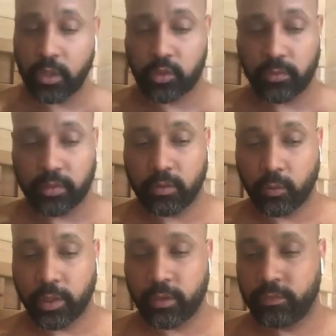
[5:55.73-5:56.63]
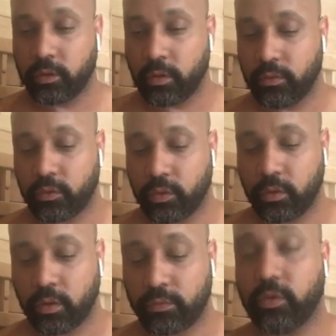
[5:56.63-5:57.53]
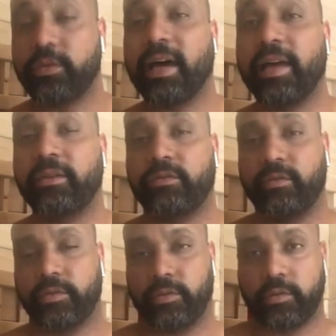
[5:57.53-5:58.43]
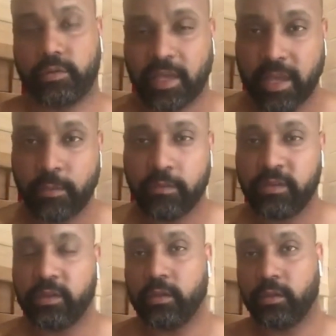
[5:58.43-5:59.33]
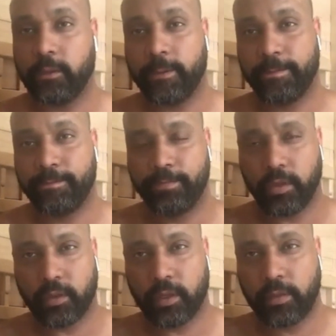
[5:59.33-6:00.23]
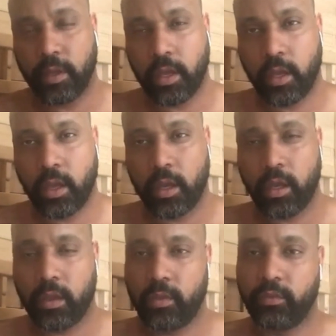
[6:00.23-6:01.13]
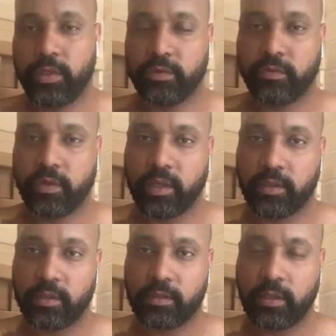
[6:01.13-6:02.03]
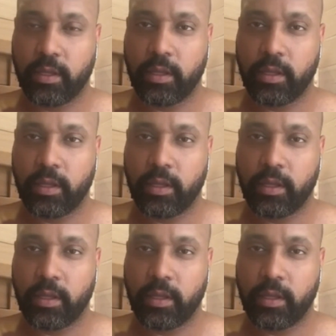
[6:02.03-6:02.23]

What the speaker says: You should be aware of your diet, for instance. I am a vegan, okay, and the reason for that is